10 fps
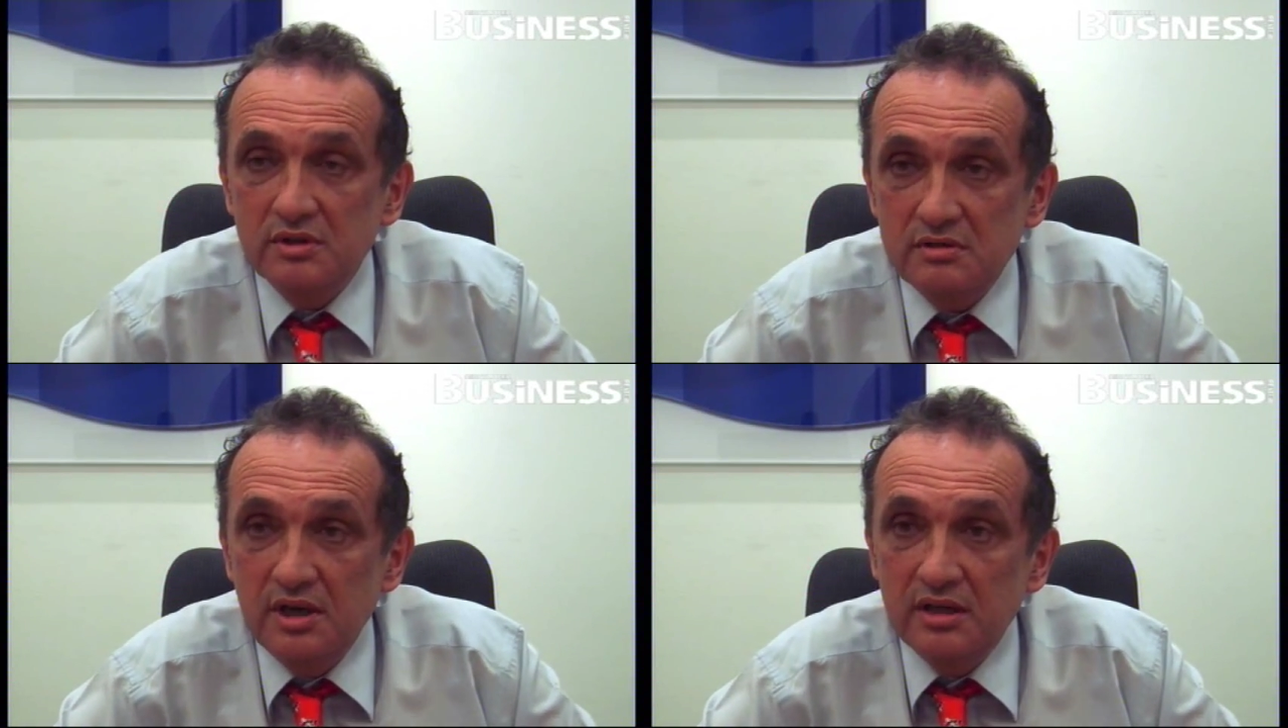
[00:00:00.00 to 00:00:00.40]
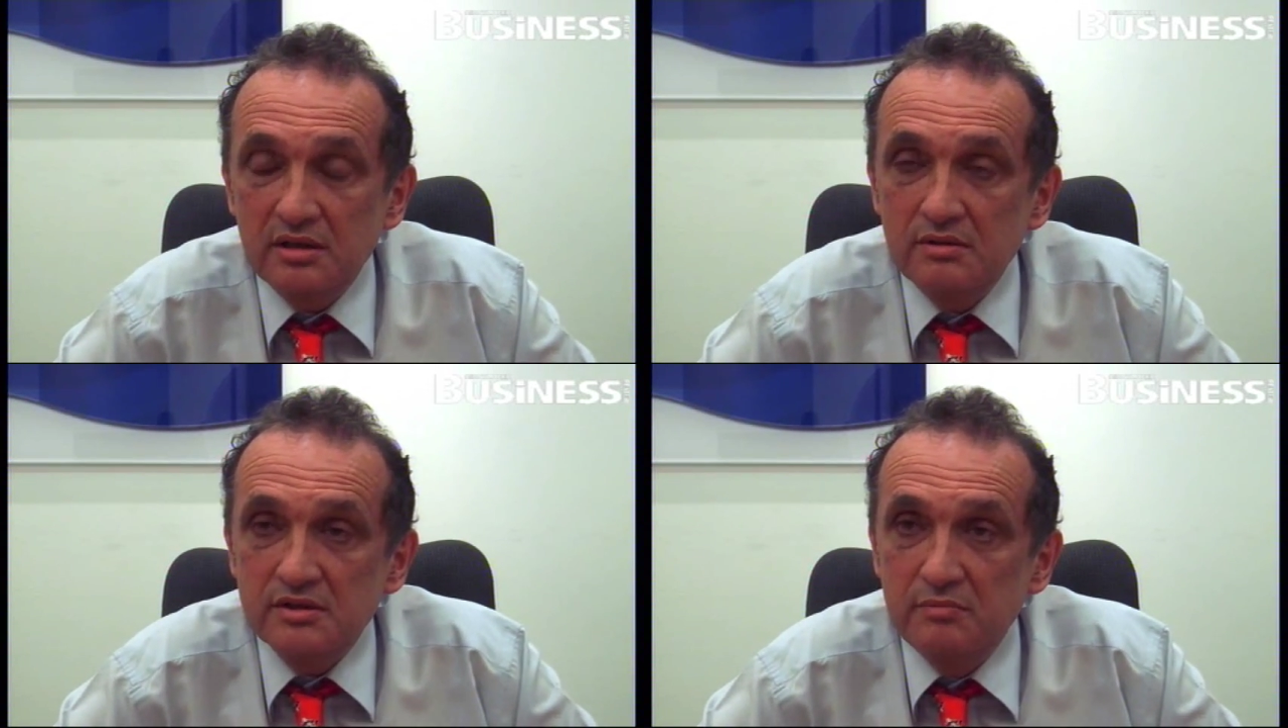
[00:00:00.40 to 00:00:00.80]
Australia,
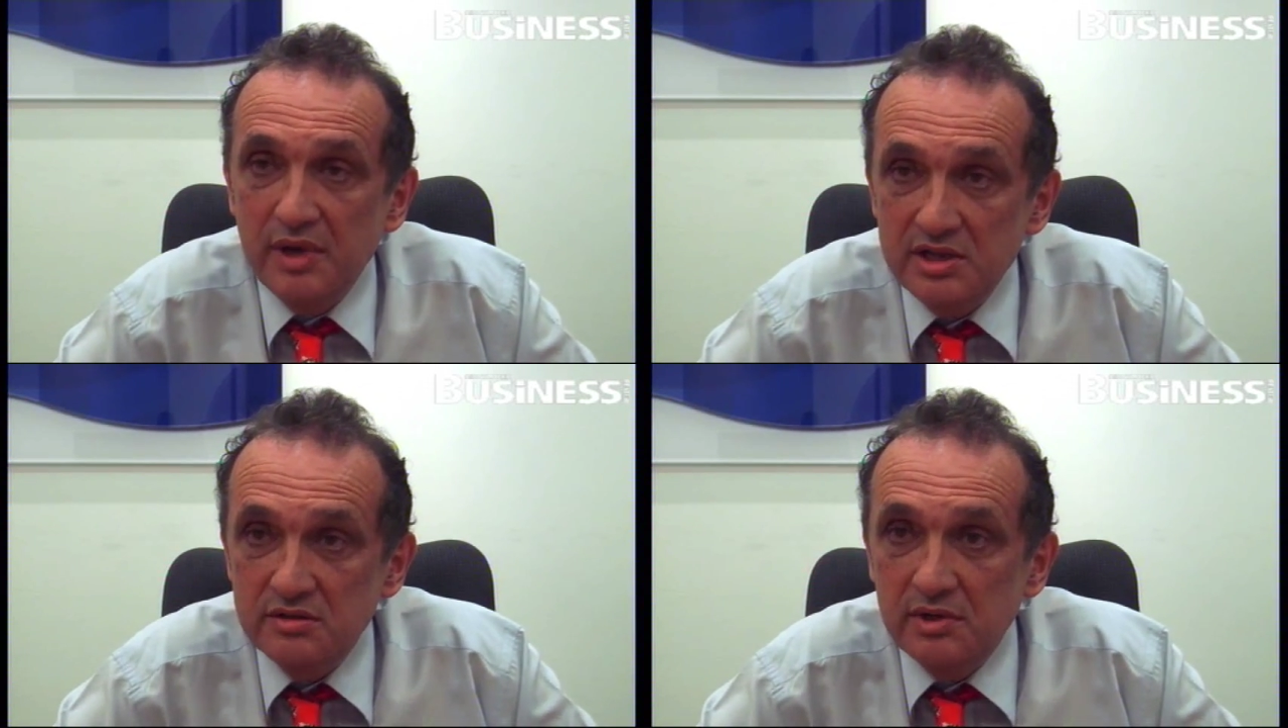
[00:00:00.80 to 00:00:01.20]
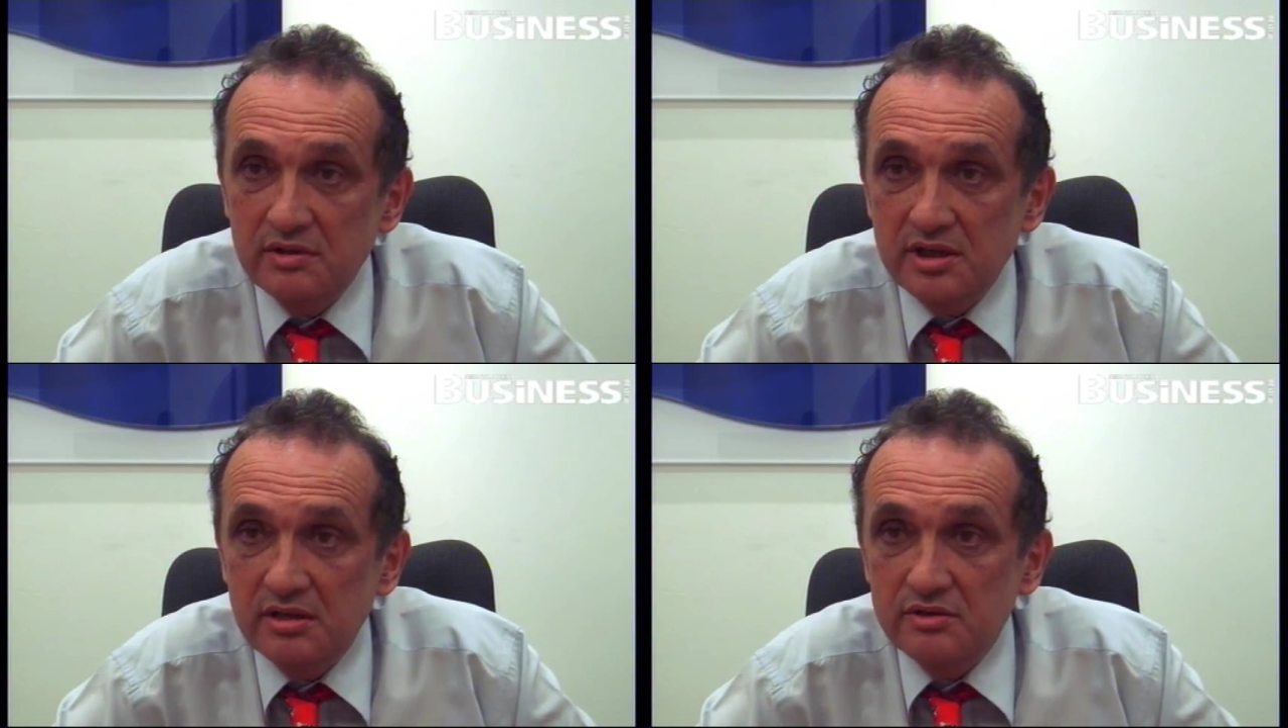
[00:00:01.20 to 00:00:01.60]
of course, a major
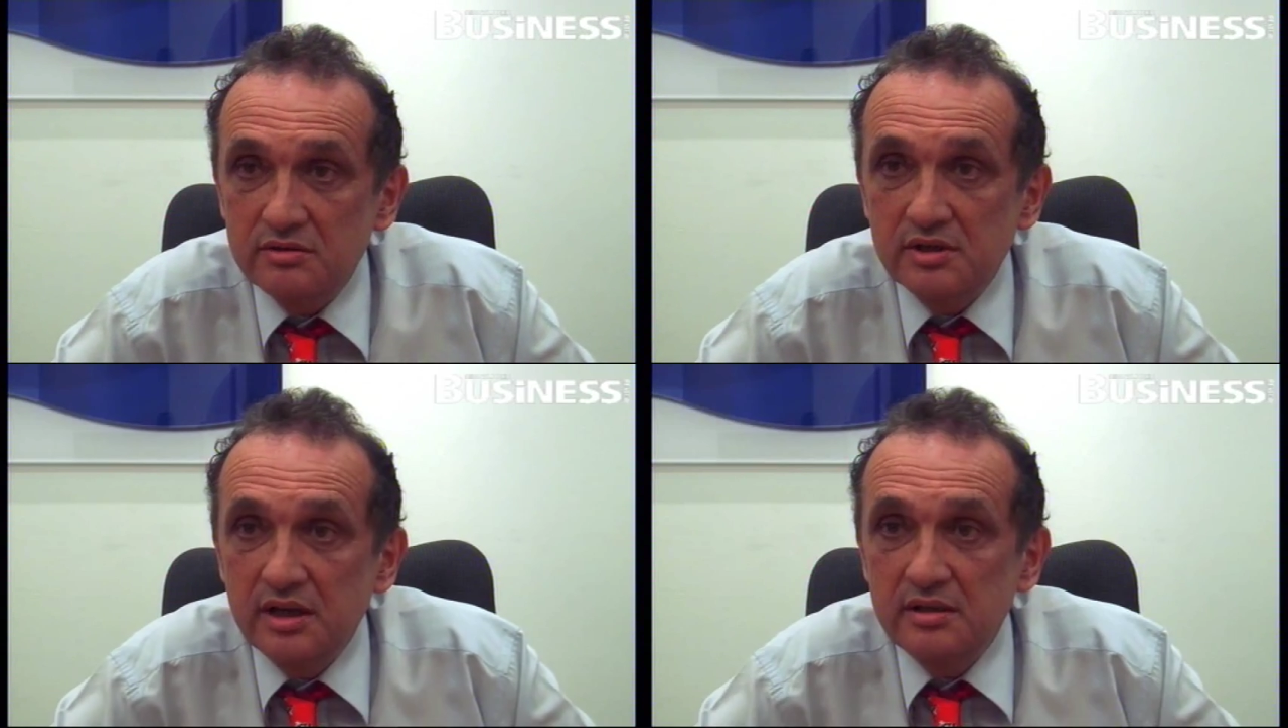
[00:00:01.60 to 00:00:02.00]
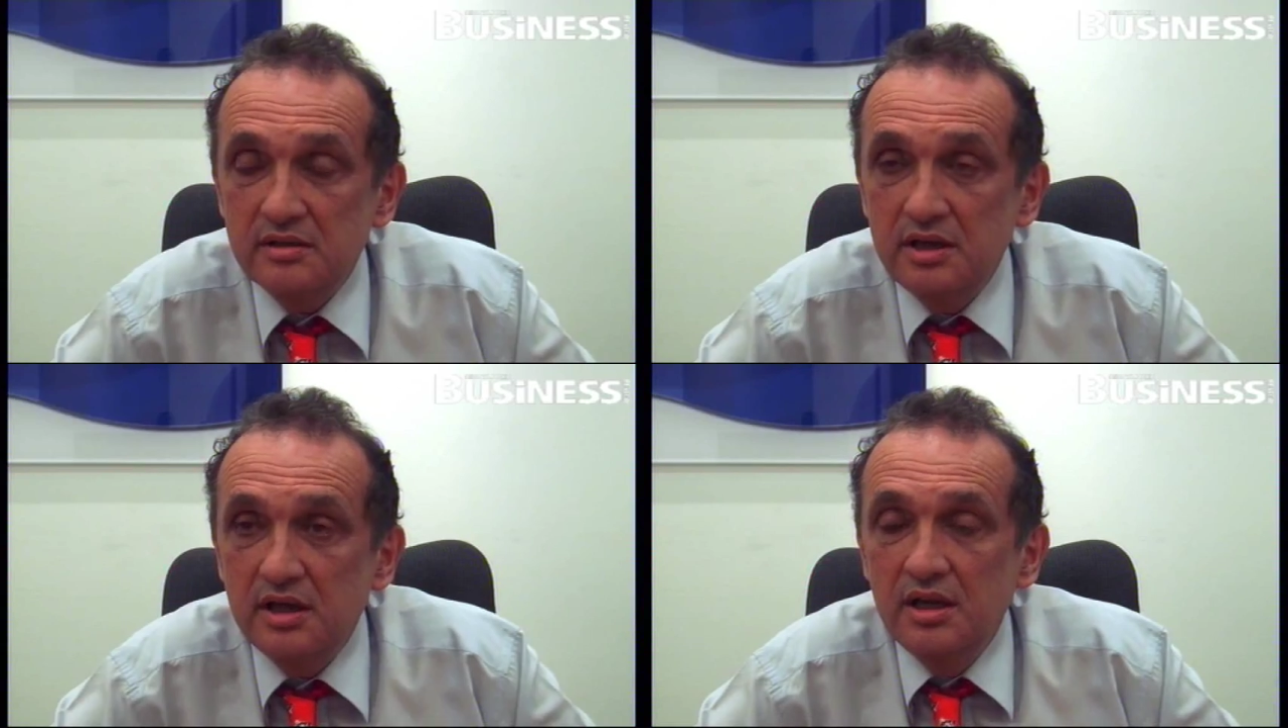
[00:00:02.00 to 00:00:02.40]
multicultural
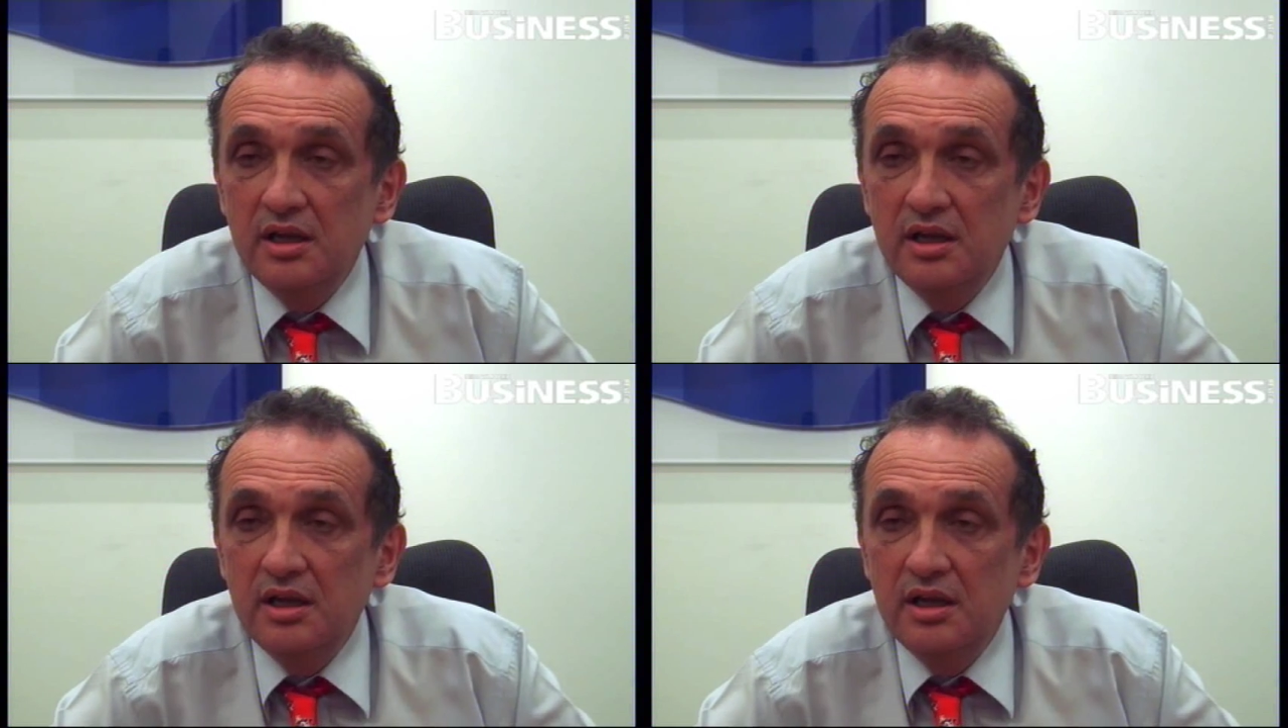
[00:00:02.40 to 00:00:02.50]
country,